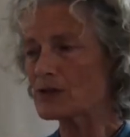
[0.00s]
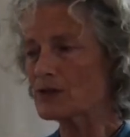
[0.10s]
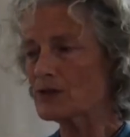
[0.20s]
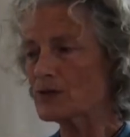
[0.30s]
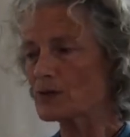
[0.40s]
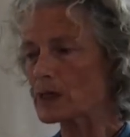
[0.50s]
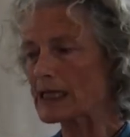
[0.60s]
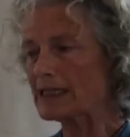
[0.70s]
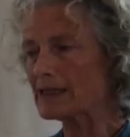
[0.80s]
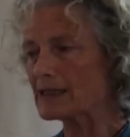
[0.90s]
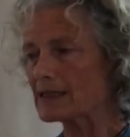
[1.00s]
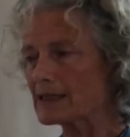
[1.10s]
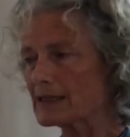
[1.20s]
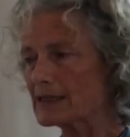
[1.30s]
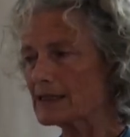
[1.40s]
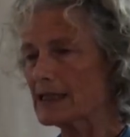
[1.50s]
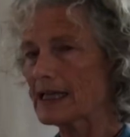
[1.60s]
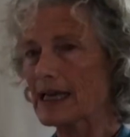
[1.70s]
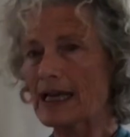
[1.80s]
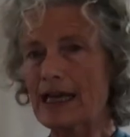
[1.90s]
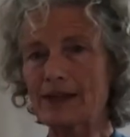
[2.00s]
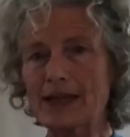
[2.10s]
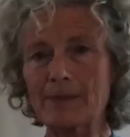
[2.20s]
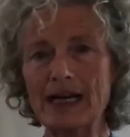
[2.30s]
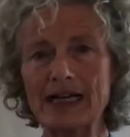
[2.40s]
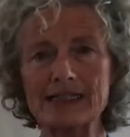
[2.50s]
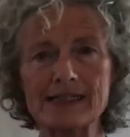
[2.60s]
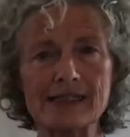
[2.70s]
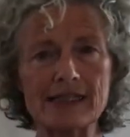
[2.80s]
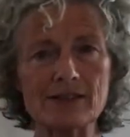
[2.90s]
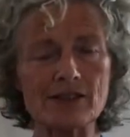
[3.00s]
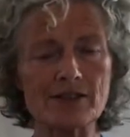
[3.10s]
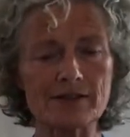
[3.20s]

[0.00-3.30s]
to the right and then back to center.